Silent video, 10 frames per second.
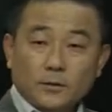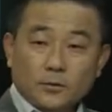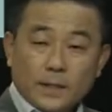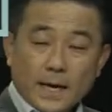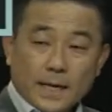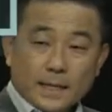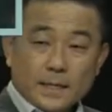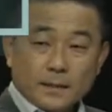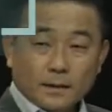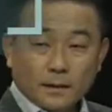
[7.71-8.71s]
Today,
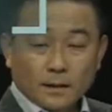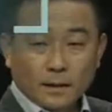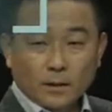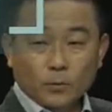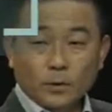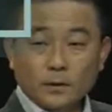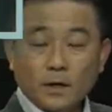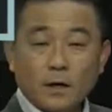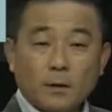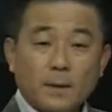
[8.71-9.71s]
we'll
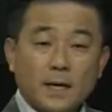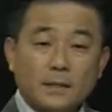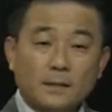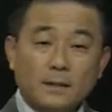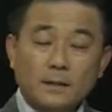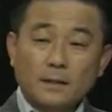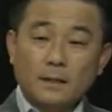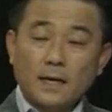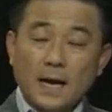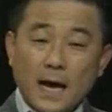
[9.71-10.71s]
talk about the
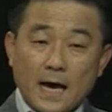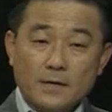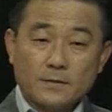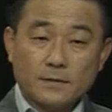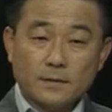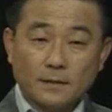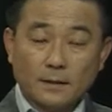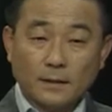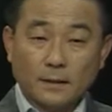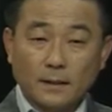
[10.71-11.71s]
last
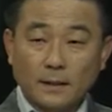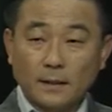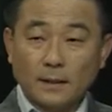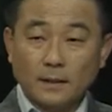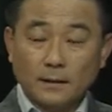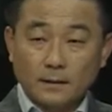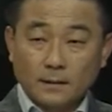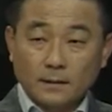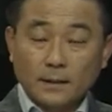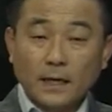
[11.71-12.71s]

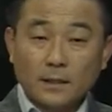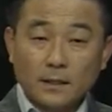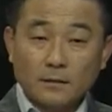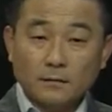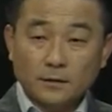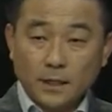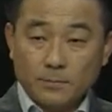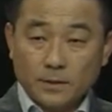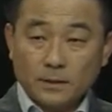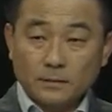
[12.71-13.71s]
technical
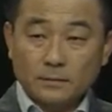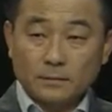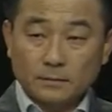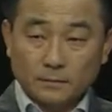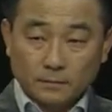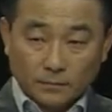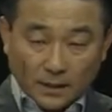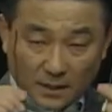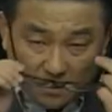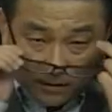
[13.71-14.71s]
chapter,
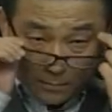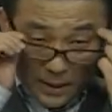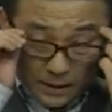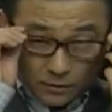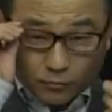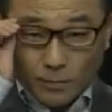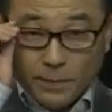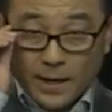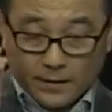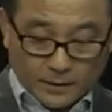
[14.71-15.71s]
that is about
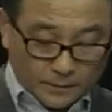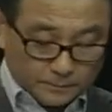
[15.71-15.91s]
repair.